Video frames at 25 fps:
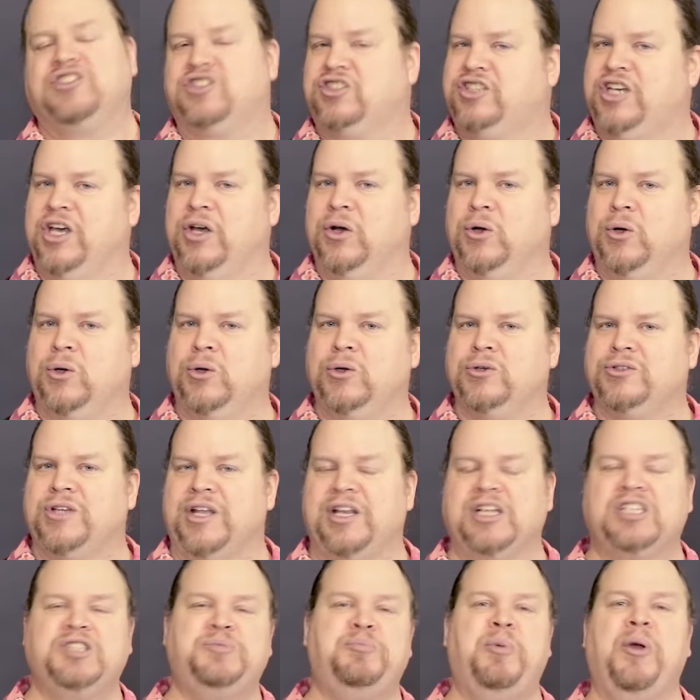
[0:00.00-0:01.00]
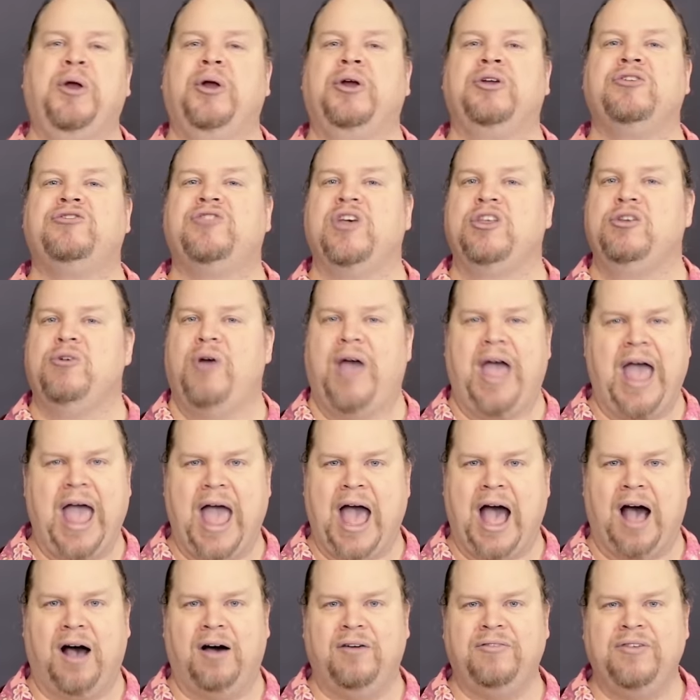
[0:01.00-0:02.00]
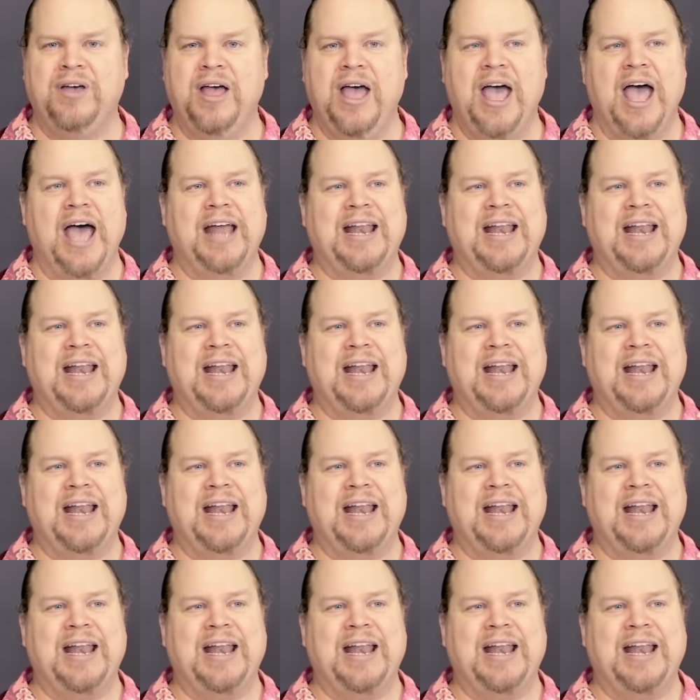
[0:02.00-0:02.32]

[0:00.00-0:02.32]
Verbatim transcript: the skills and experience that you have